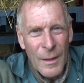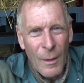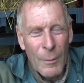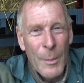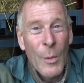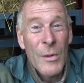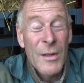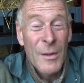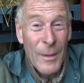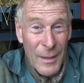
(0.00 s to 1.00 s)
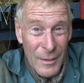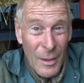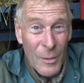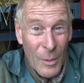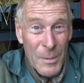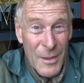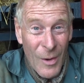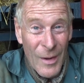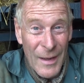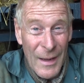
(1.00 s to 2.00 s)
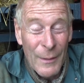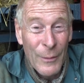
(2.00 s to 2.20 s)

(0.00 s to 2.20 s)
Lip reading: I'll report to you when the Dunlops die,